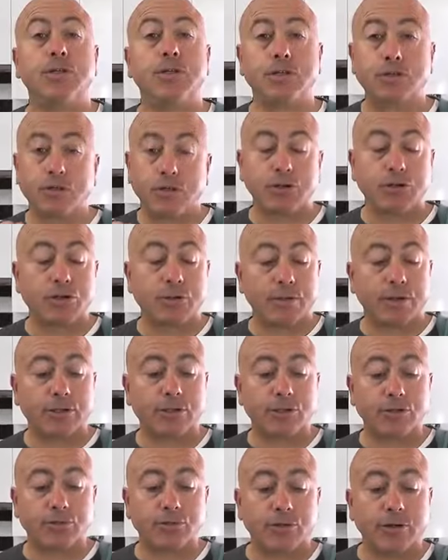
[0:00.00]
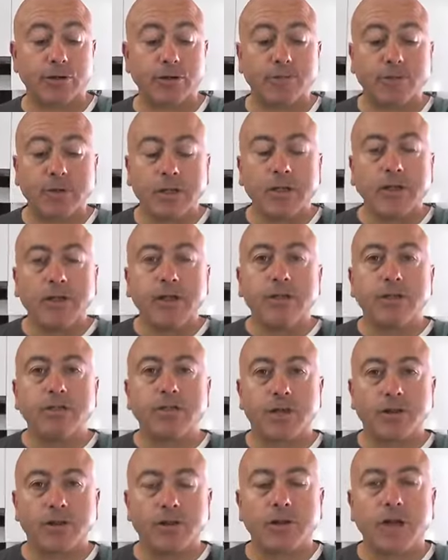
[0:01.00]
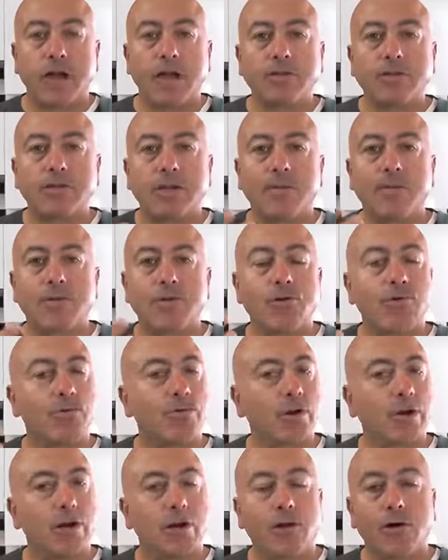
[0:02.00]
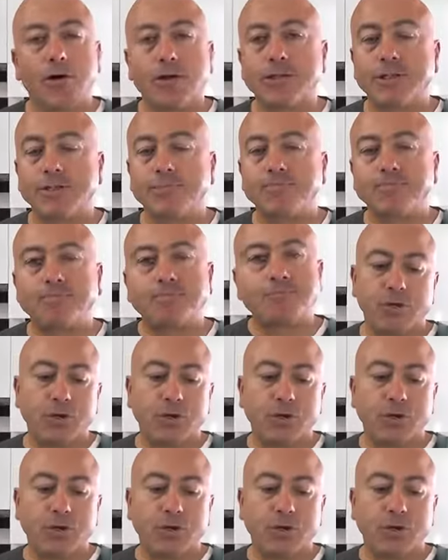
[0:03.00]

There's not too much sugar in it, so the dates come through really nice.